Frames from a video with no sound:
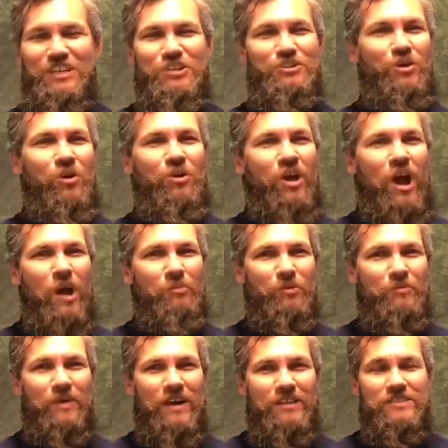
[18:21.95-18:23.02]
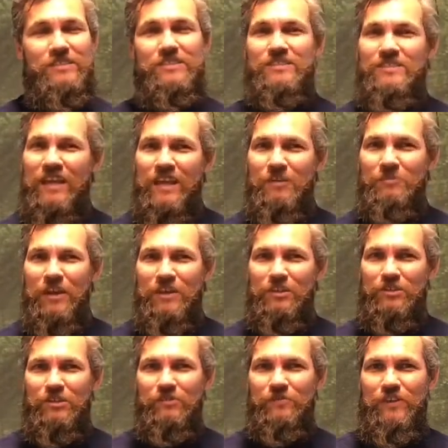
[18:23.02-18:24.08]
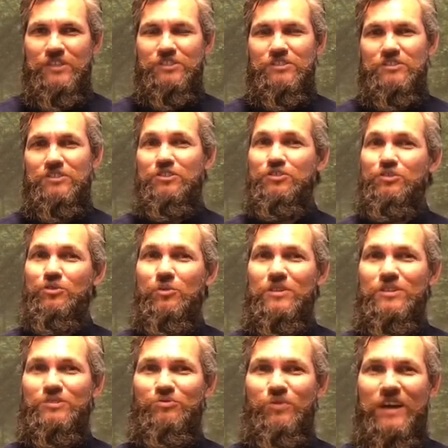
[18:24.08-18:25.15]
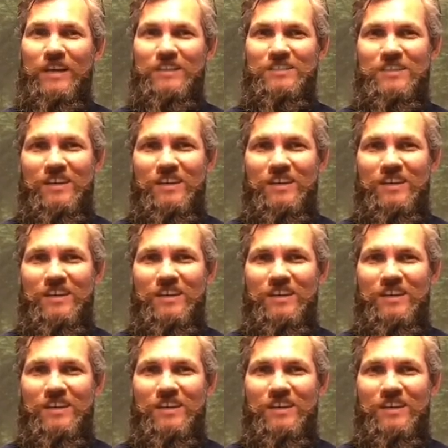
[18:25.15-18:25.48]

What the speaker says: Don't compromise. Stand by your convictions to do what is right.